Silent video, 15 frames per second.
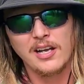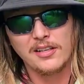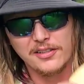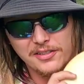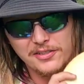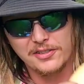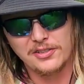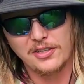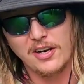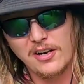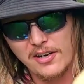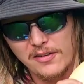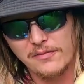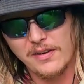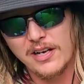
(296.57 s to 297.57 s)
the
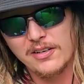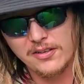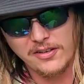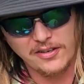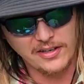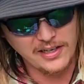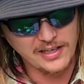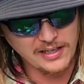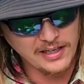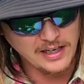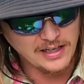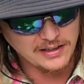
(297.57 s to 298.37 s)
Star Valkyrie.